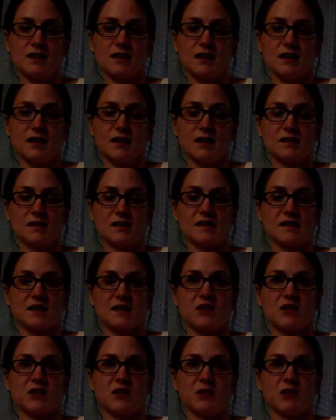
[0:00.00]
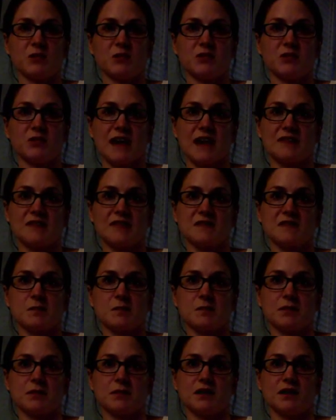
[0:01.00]
It looks like a normal flat
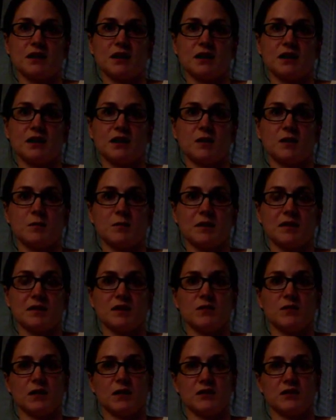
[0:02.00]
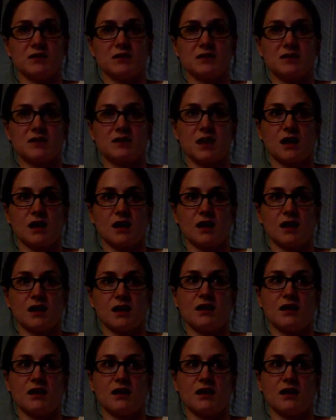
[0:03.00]
suburban yard, but then when you start